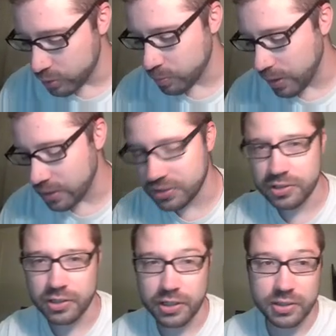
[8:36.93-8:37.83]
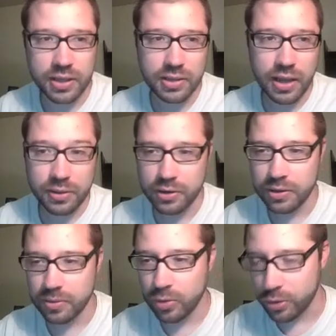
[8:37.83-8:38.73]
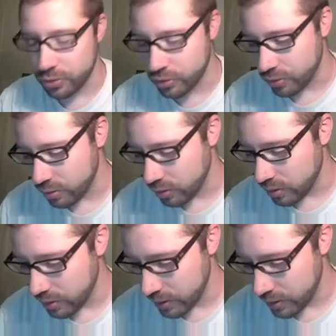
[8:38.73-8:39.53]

Sponsor and other horned turtle